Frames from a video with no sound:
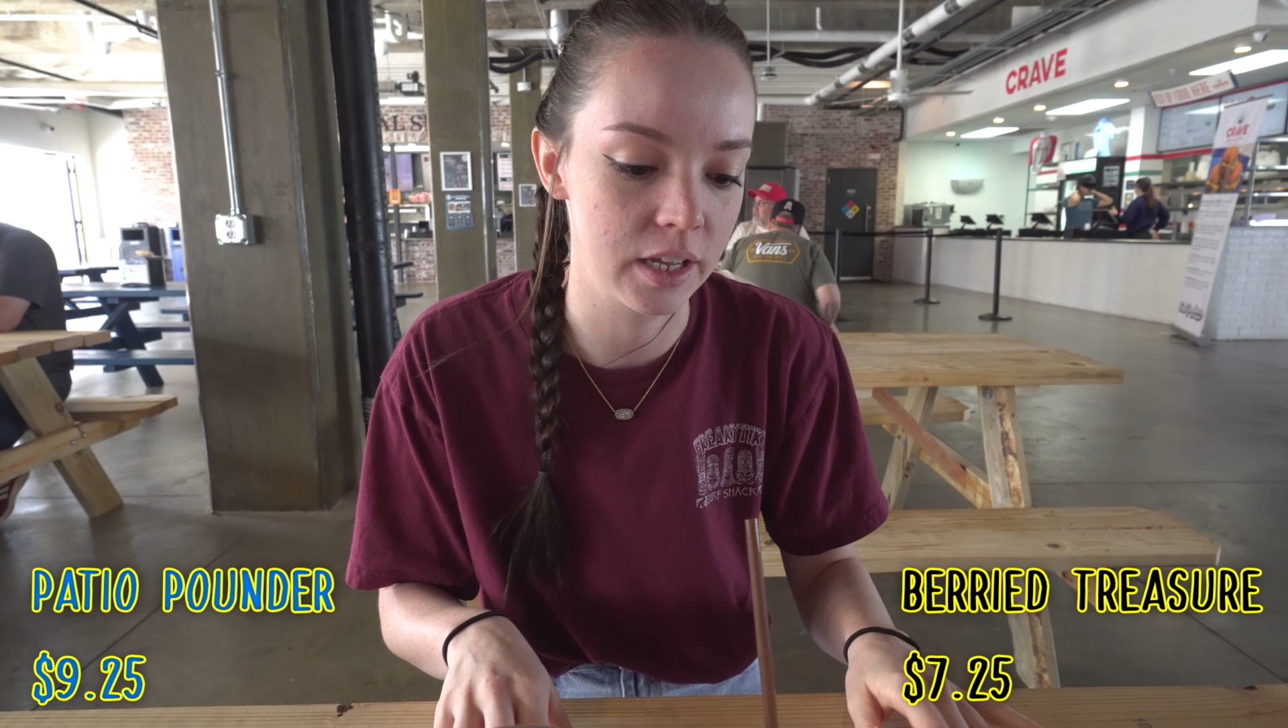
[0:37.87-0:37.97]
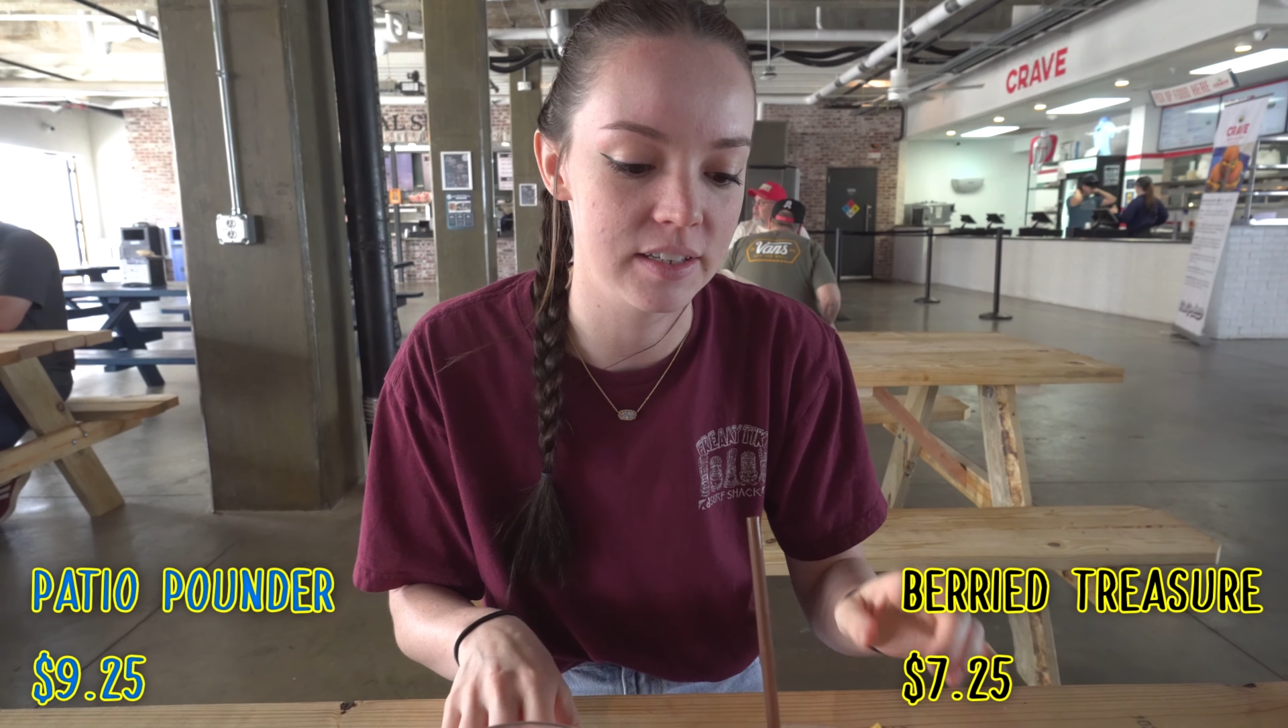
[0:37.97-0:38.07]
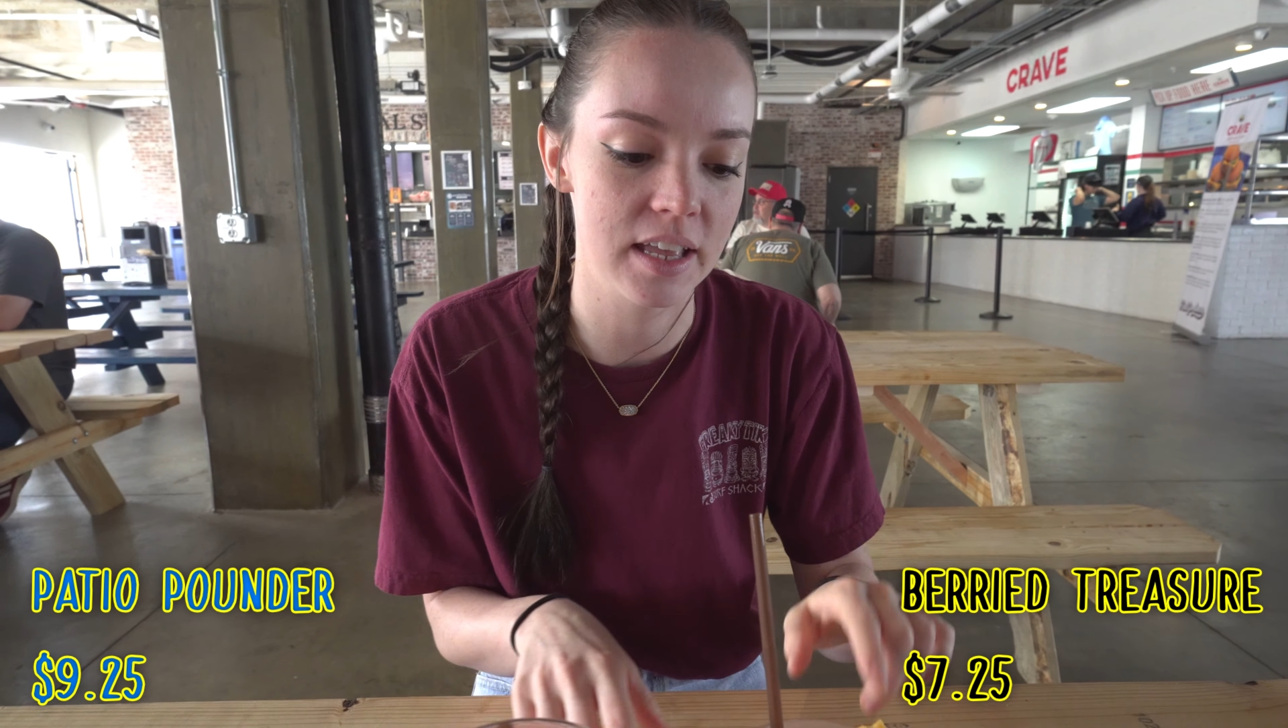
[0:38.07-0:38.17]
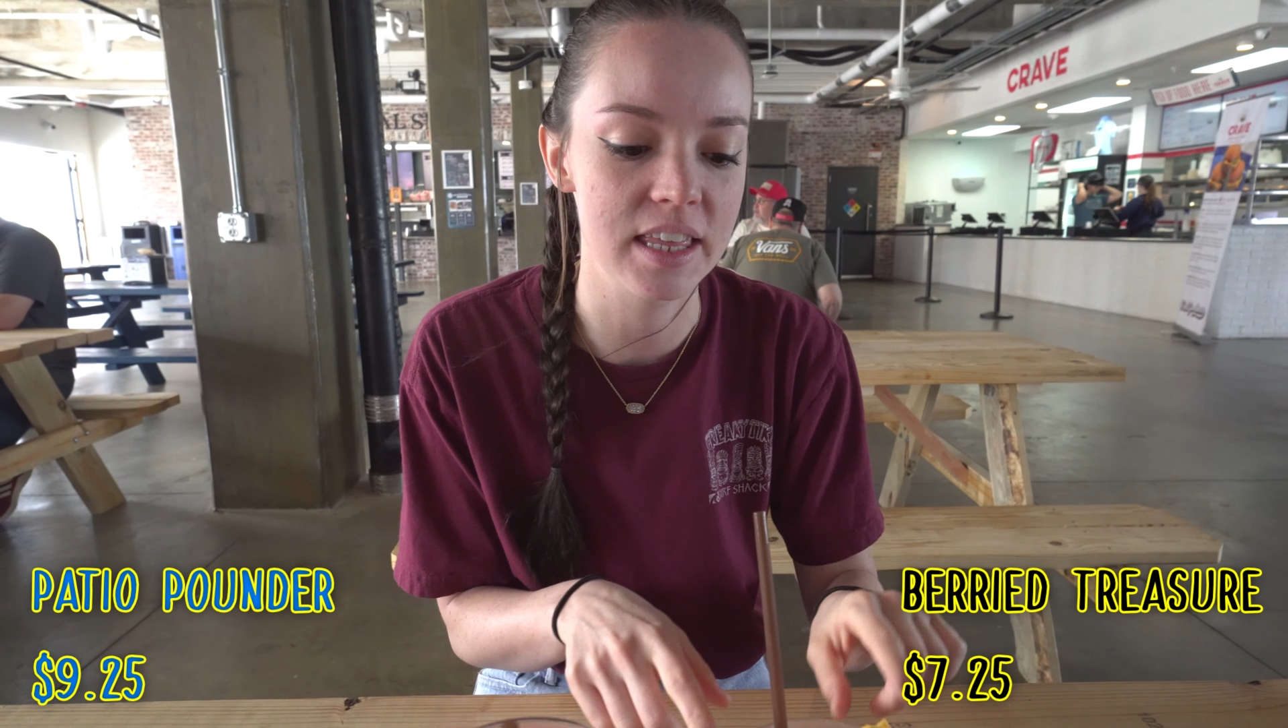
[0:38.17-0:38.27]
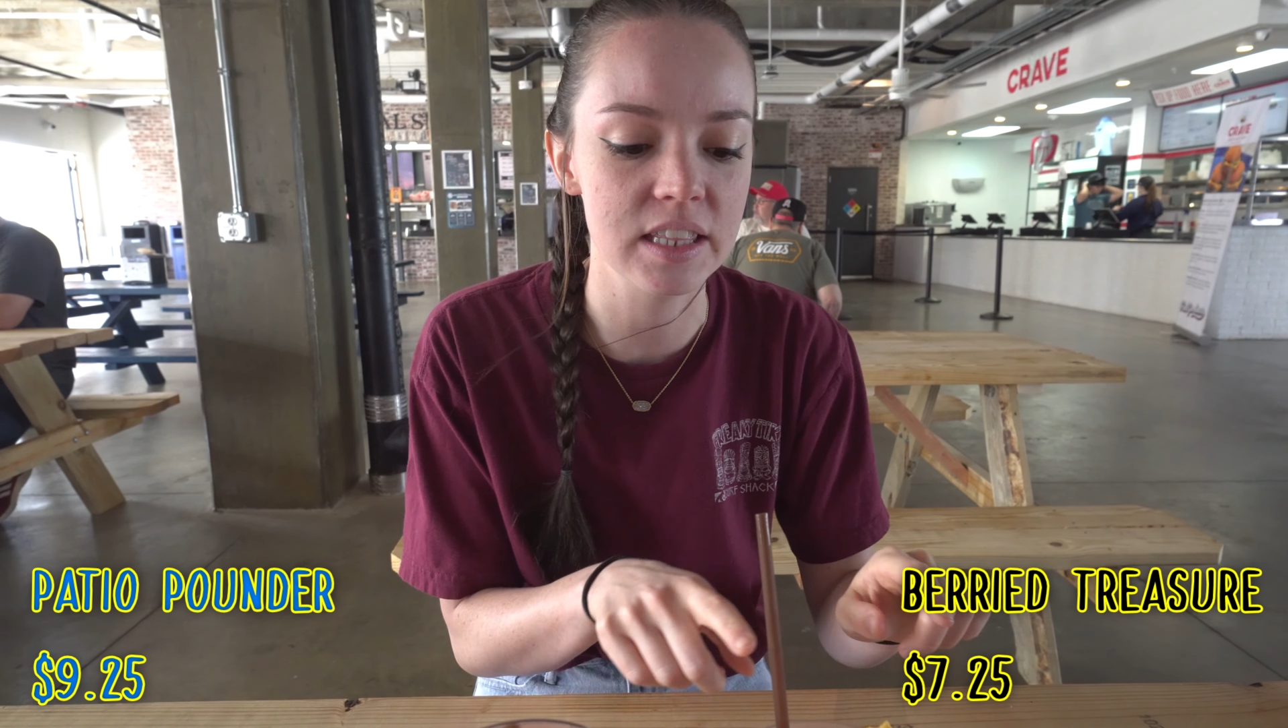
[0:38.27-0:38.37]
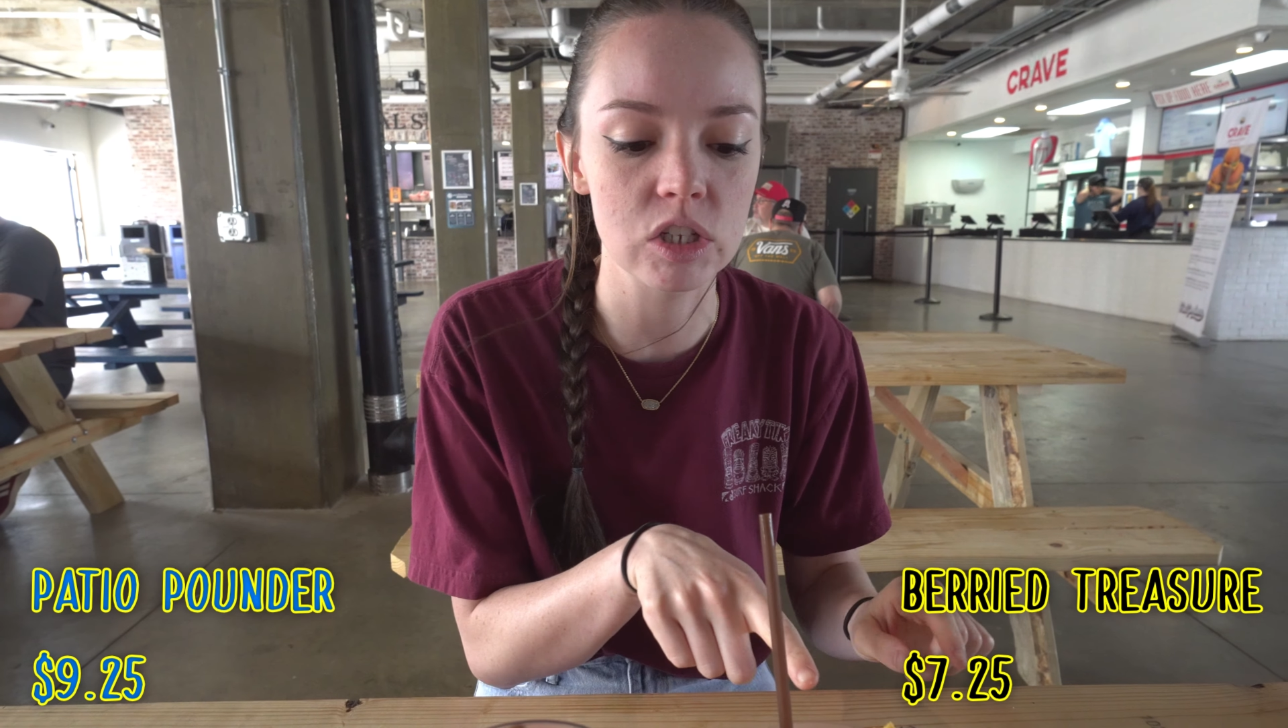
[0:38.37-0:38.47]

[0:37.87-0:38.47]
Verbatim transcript: because I think